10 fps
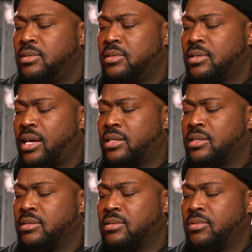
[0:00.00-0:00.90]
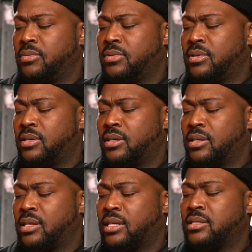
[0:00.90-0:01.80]
Like
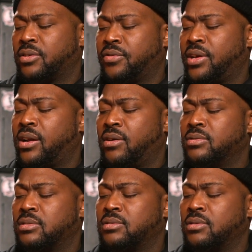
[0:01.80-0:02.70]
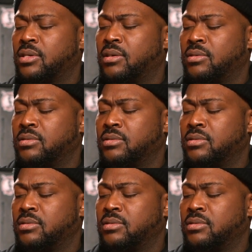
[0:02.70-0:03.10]
to create our own studio.